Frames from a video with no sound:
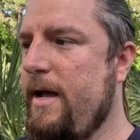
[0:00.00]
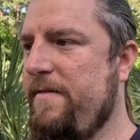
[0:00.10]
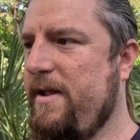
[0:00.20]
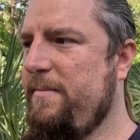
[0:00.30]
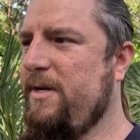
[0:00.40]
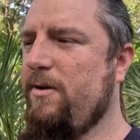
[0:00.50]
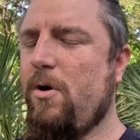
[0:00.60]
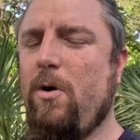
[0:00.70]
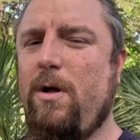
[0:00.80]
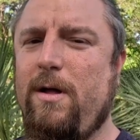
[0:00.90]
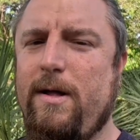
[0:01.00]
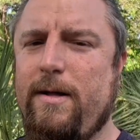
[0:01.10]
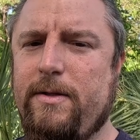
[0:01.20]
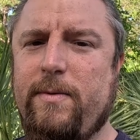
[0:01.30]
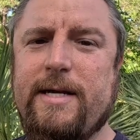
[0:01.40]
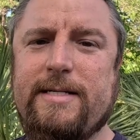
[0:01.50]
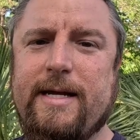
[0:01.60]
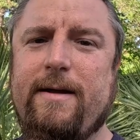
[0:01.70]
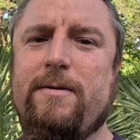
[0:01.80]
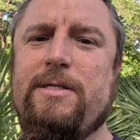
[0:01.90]
And then I'm gonna go all the way
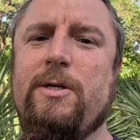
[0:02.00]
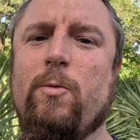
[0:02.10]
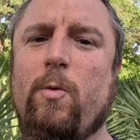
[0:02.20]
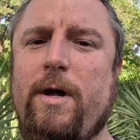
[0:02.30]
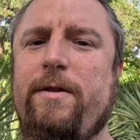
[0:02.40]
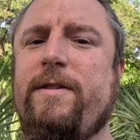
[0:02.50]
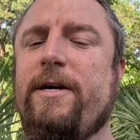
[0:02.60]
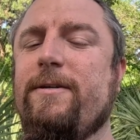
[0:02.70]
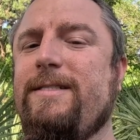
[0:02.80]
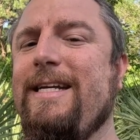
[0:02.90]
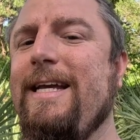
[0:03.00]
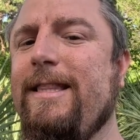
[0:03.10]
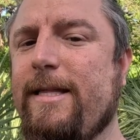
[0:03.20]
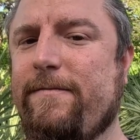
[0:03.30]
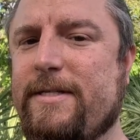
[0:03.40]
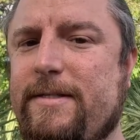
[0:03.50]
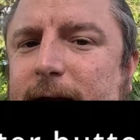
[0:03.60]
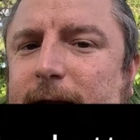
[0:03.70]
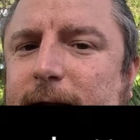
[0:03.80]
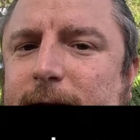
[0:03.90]
down to 1/13th of a
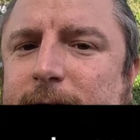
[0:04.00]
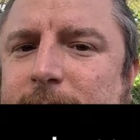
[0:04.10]
second